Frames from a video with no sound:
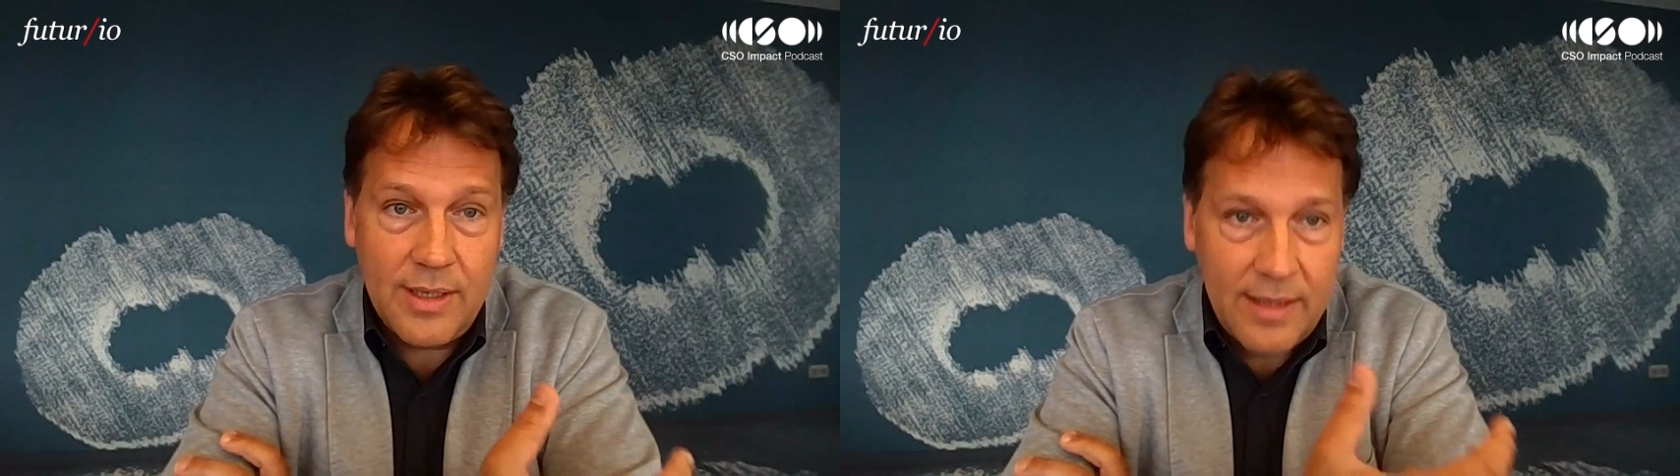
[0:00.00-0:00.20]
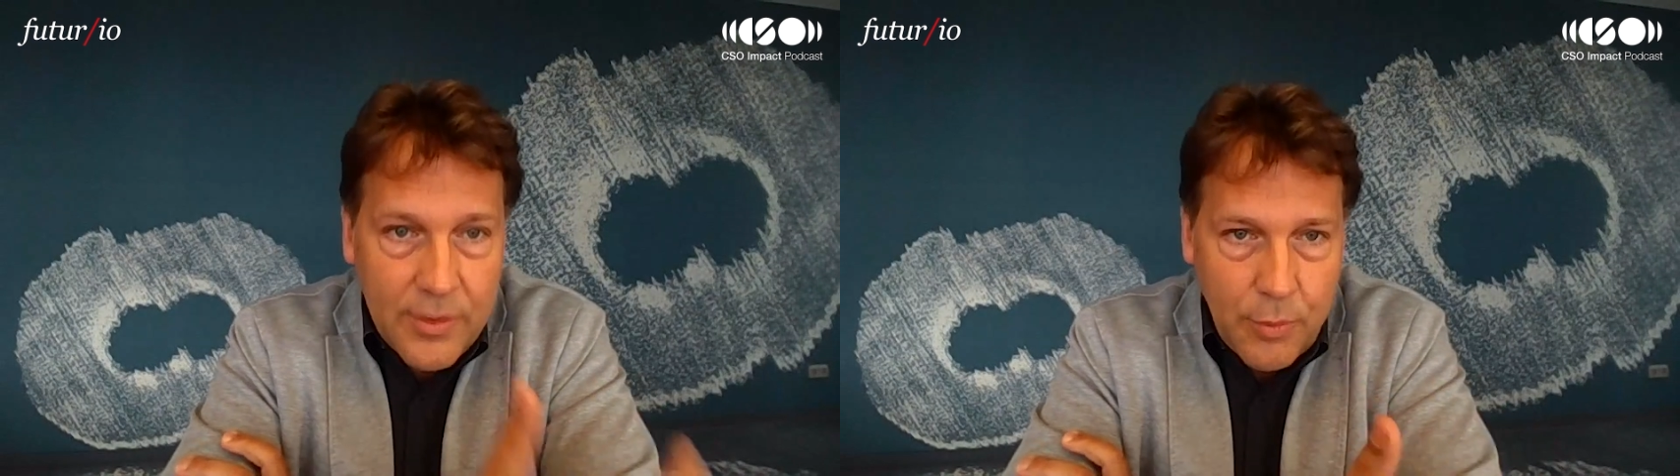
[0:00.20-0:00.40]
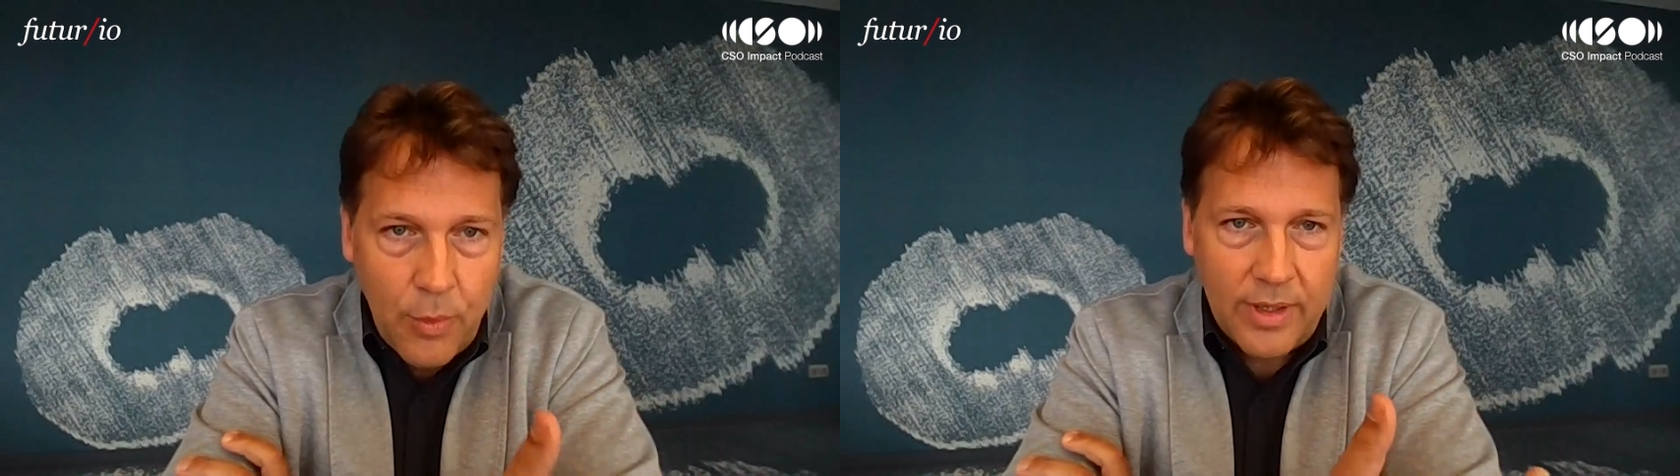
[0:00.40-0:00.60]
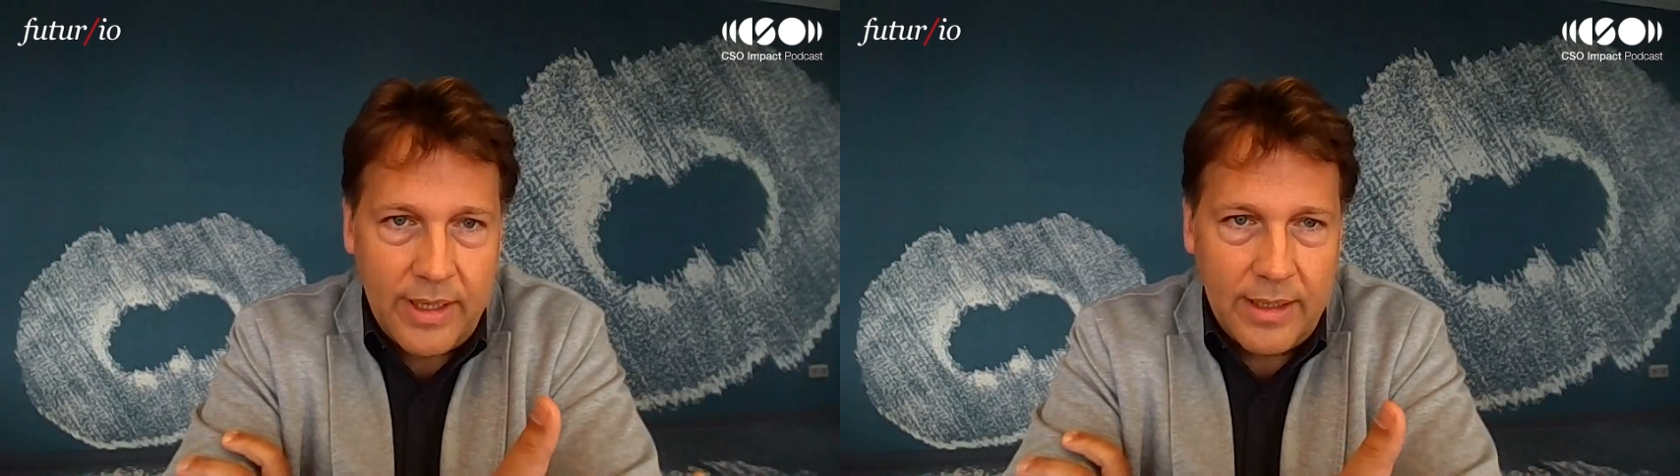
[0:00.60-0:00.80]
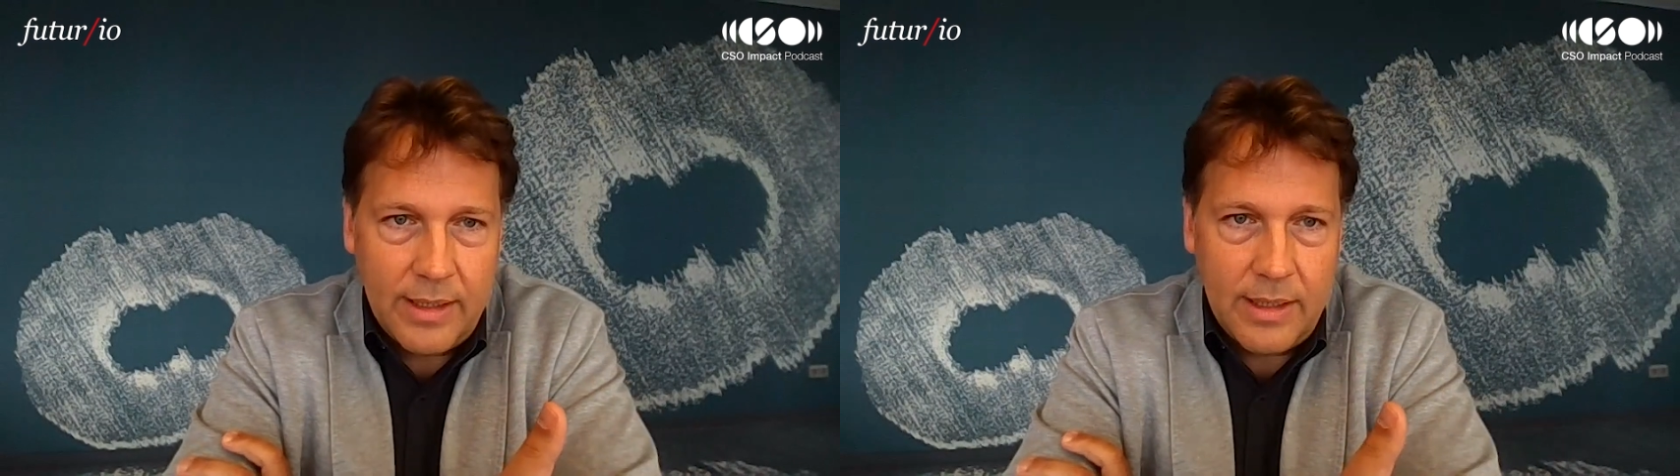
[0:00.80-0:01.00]
and
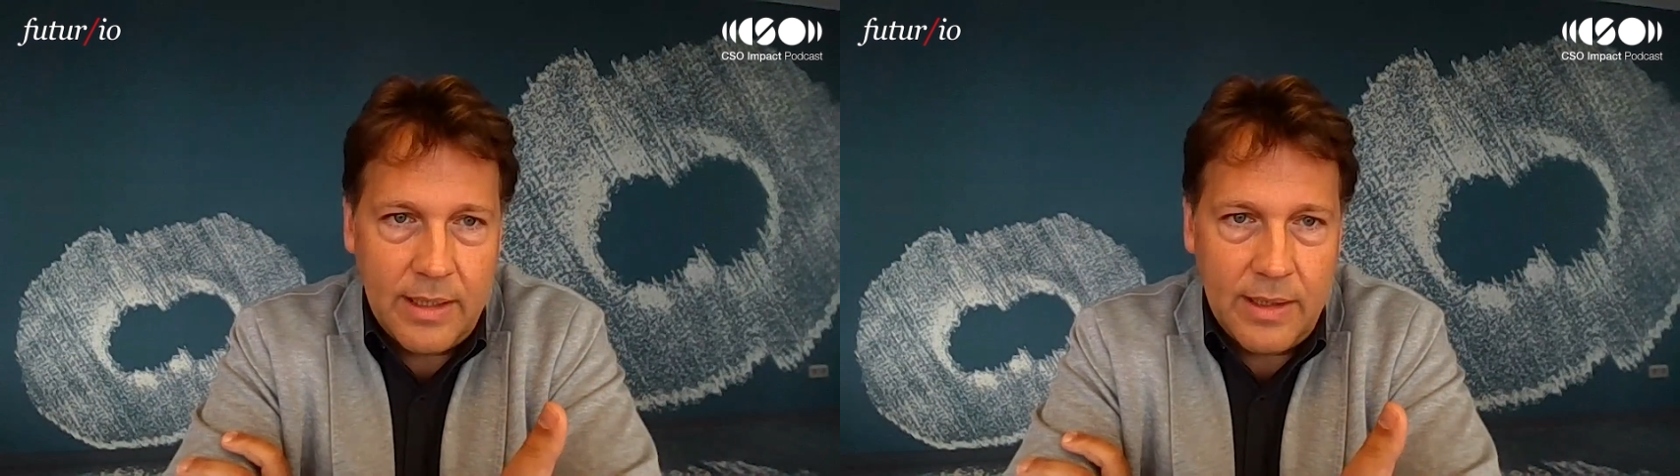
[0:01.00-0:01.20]
networking